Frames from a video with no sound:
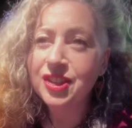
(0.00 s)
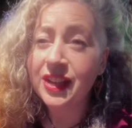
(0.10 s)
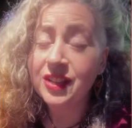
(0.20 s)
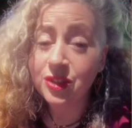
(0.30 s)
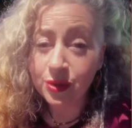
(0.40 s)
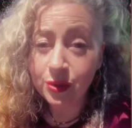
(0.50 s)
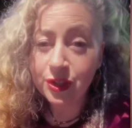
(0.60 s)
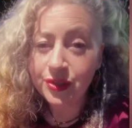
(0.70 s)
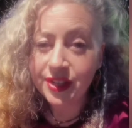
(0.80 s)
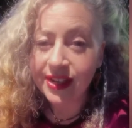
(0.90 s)
and so
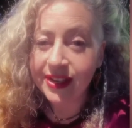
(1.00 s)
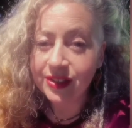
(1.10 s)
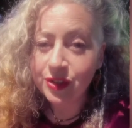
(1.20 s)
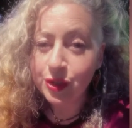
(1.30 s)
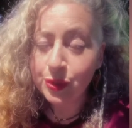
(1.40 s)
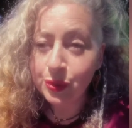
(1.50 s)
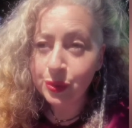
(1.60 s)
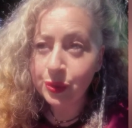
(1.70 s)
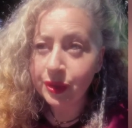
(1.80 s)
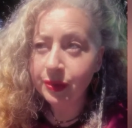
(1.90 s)
tuned in
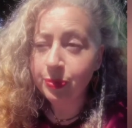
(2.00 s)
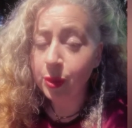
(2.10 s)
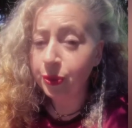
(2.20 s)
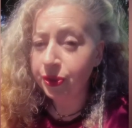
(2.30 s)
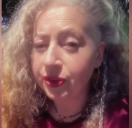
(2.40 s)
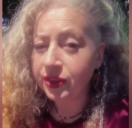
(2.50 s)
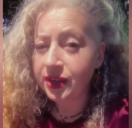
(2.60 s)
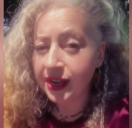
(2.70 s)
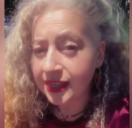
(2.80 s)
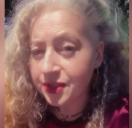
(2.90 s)
to both the
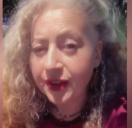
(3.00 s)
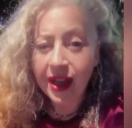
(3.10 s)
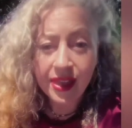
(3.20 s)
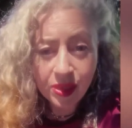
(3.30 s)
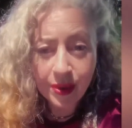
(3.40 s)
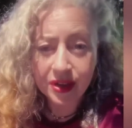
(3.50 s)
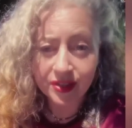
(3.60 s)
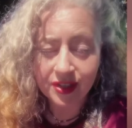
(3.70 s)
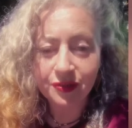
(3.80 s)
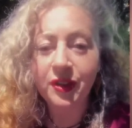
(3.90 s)
negative and the
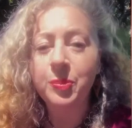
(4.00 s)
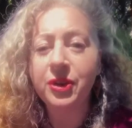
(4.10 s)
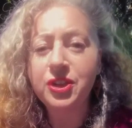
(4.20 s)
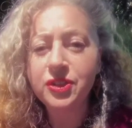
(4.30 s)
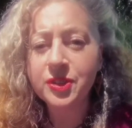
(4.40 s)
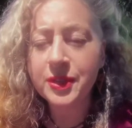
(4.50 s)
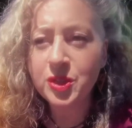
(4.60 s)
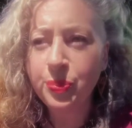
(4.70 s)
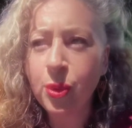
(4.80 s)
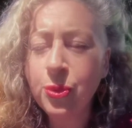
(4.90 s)
positive vibrations, because
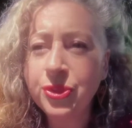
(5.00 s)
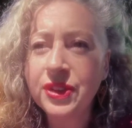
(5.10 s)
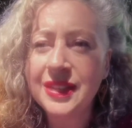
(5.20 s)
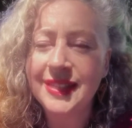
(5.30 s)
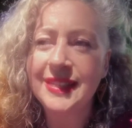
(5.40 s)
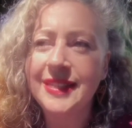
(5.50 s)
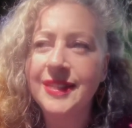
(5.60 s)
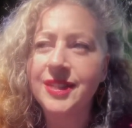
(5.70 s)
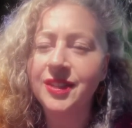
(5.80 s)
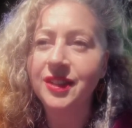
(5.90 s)
both
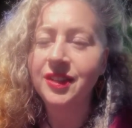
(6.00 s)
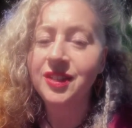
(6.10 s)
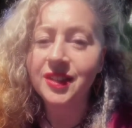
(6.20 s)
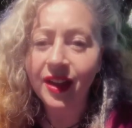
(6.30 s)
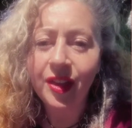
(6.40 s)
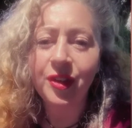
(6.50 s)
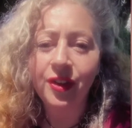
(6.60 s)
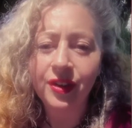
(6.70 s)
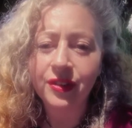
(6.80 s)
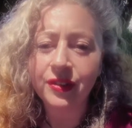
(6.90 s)
exist together,
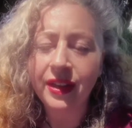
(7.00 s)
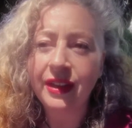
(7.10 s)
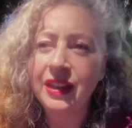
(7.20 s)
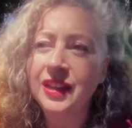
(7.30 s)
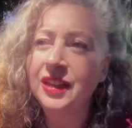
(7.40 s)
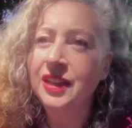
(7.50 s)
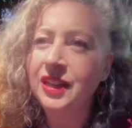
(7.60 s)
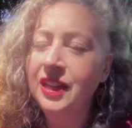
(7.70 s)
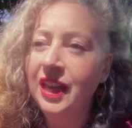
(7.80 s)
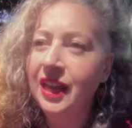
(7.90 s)
okay?
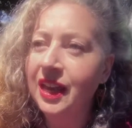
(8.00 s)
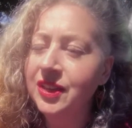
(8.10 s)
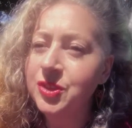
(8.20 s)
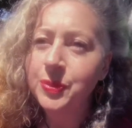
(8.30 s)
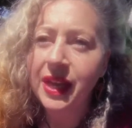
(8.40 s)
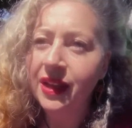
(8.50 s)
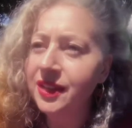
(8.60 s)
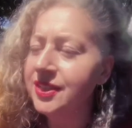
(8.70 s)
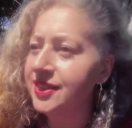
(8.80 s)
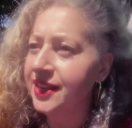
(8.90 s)
So we
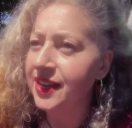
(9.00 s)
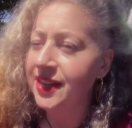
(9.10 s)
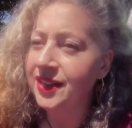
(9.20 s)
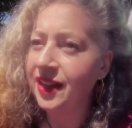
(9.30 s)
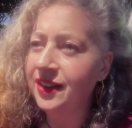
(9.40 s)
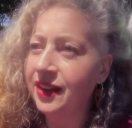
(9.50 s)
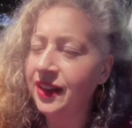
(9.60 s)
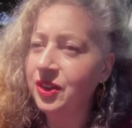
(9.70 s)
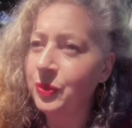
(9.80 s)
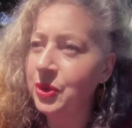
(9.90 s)
can't say that, like,
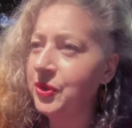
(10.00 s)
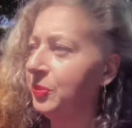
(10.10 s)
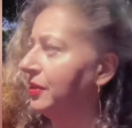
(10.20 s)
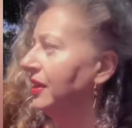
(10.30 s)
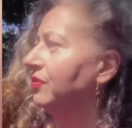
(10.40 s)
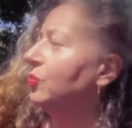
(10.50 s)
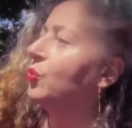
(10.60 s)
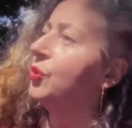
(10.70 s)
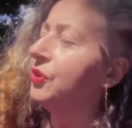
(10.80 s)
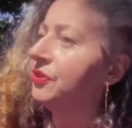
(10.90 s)
we only believe in
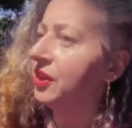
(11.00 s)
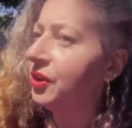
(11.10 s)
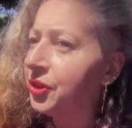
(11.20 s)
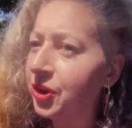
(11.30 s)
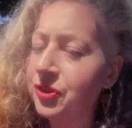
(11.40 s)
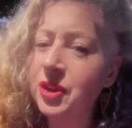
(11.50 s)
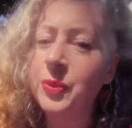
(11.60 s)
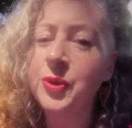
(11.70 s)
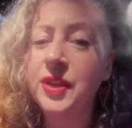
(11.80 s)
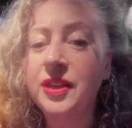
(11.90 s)
one or the other, that
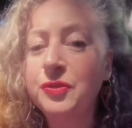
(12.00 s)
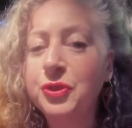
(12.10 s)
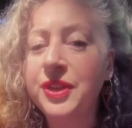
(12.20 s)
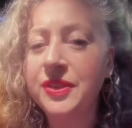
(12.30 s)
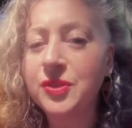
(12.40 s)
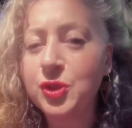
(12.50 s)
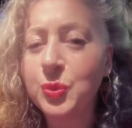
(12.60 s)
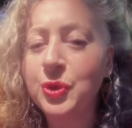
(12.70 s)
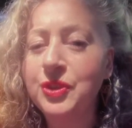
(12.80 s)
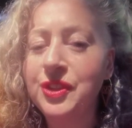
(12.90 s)
we only give credence to
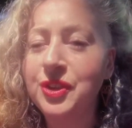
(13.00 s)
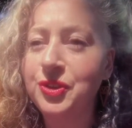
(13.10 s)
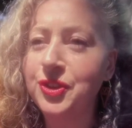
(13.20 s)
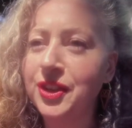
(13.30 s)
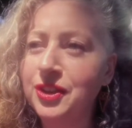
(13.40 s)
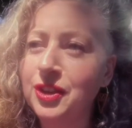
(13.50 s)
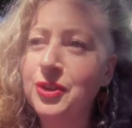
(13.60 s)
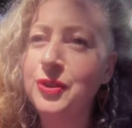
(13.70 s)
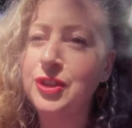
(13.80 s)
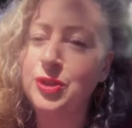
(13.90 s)
one or the other, that you can
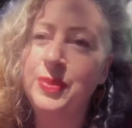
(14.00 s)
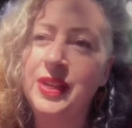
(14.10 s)
only just be